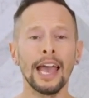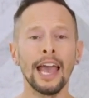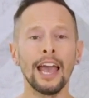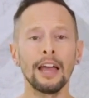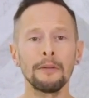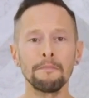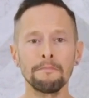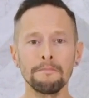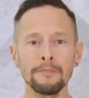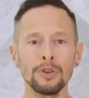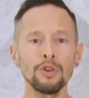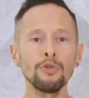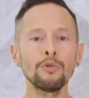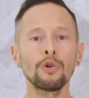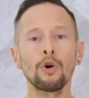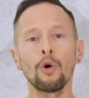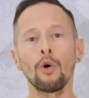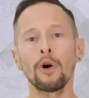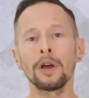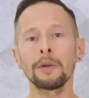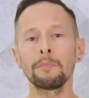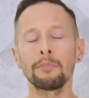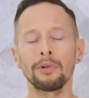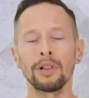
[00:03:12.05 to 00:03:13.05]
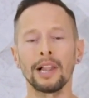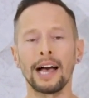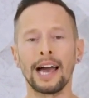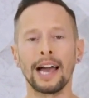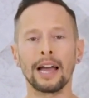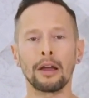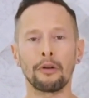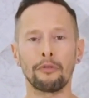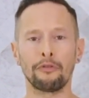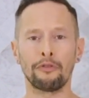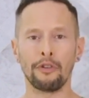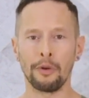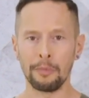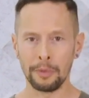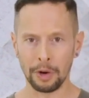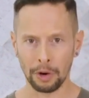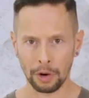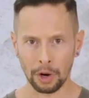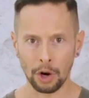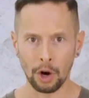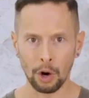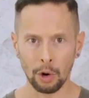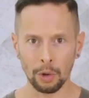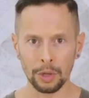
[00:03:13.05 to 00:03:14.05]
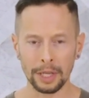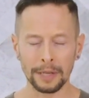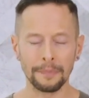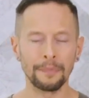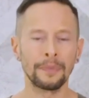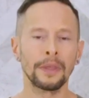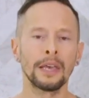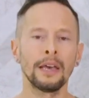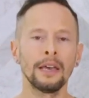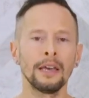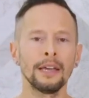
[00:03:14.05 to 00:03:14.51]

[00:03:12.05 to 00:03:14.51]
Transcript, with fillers: and mucoid plaque from your colon.